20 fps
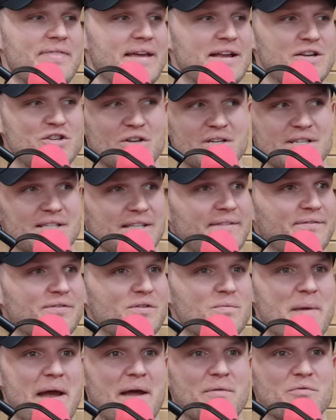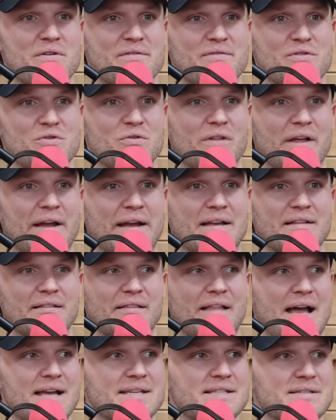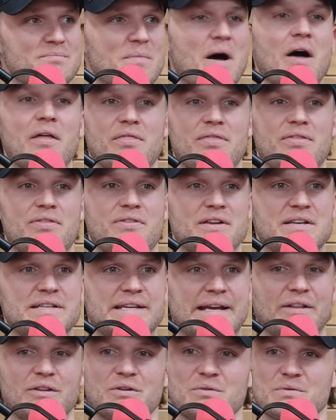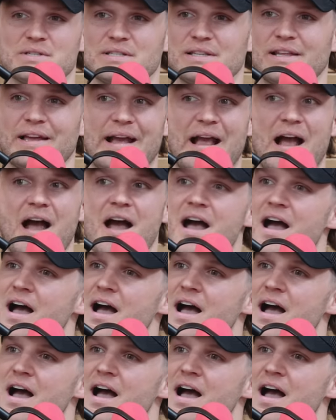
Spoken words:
And they just left a bad review like last month. And Taylor was like,